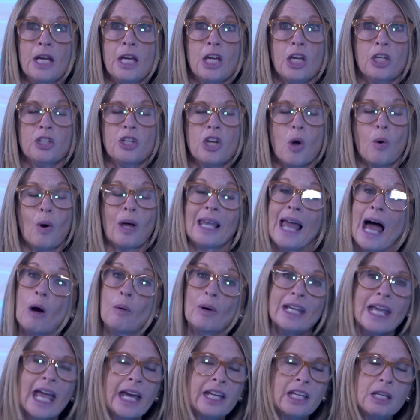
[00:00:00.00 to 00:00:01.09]
you know,
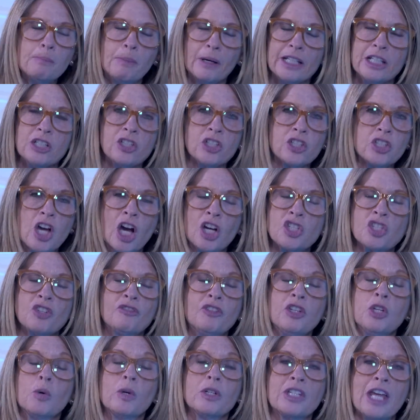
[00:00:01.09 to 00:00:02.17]
allowing anybody to touch,
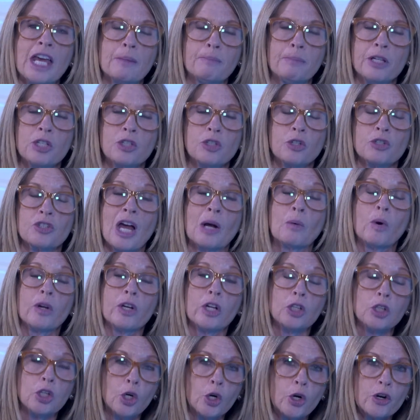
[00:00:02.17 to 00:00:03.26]
view, or take pictures. I want
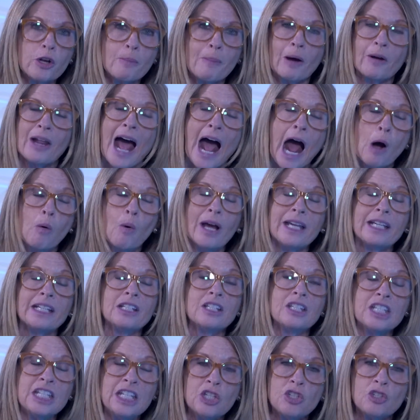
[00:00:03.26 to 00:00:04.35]
to learn about how I
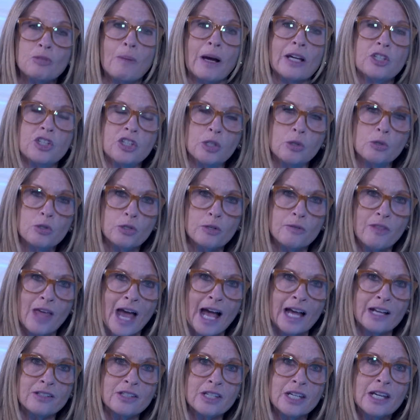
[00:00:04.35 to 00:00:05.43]
can teach my children
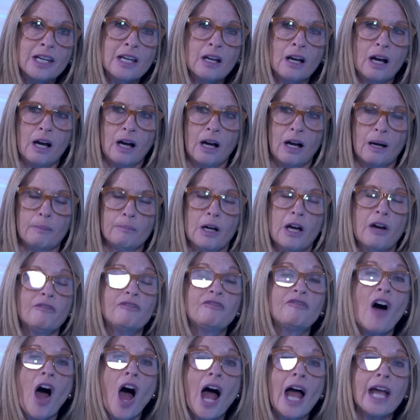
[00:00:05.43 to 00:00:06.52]
that. Um,
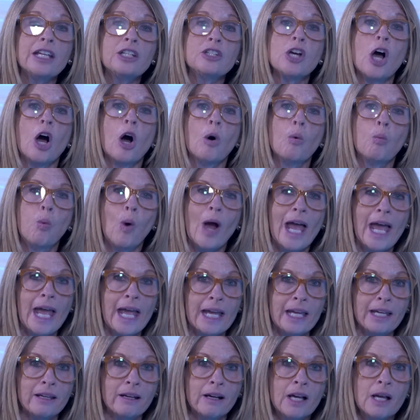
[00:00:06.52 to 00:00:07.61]
find a
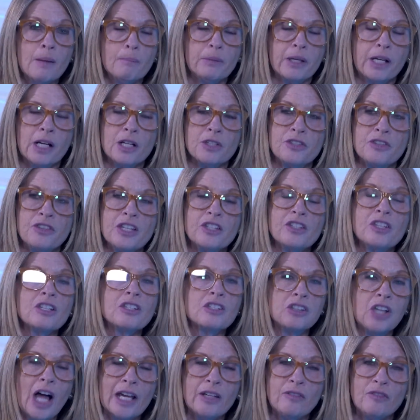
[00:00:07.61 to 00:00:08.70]
way, because this is
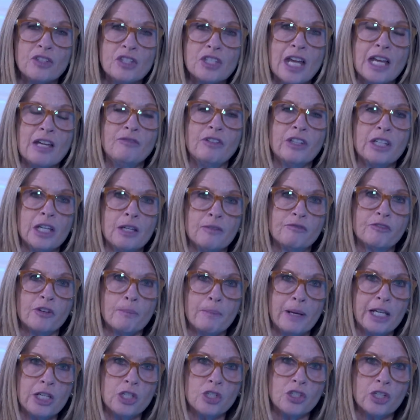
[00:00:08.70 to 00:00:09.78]
life-saving
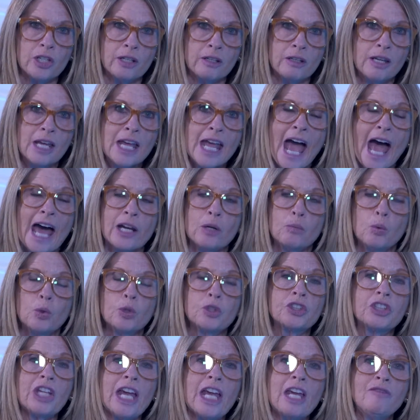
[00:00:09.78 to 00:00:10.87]
information, and it will
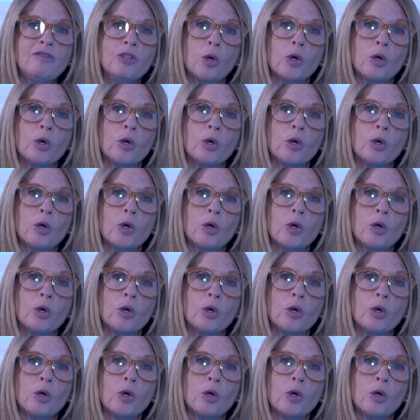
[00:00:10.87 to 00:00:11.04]
save your